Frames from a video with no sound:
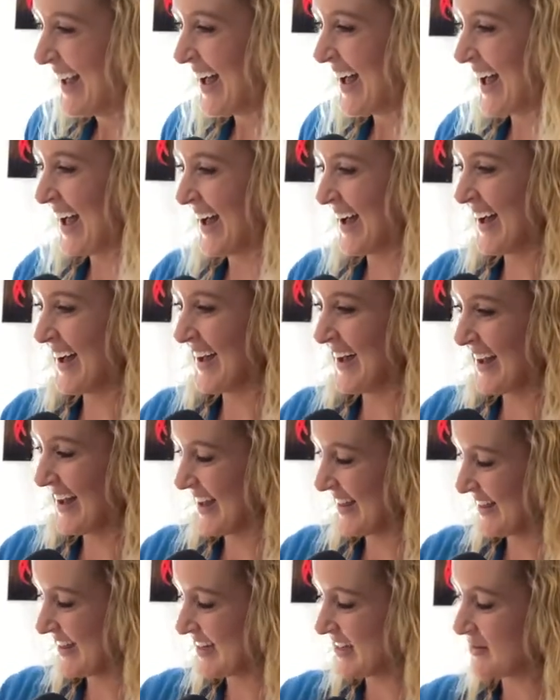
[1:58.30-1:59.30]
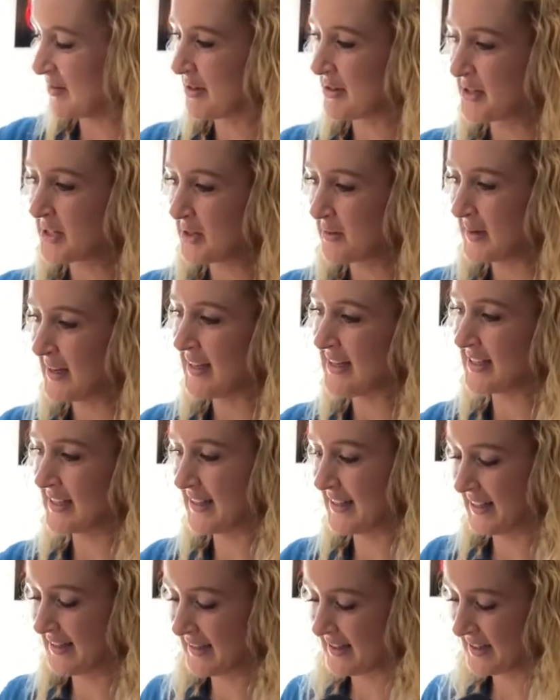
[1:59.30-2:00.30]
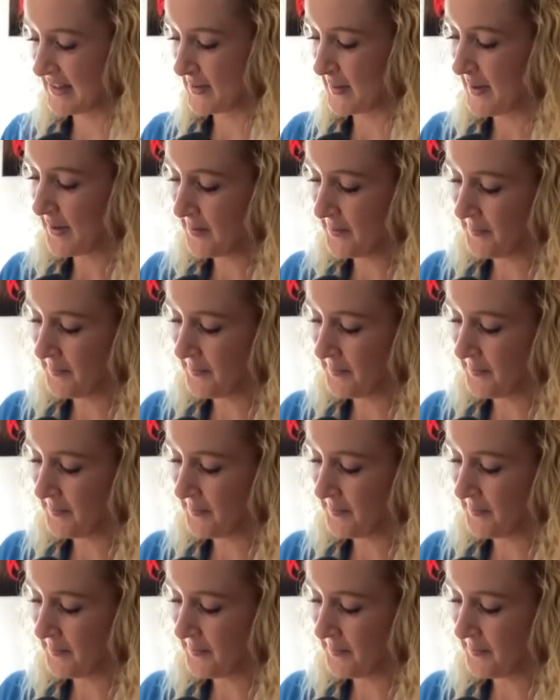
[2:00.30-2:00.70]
And then you want 2 eggs in there as well.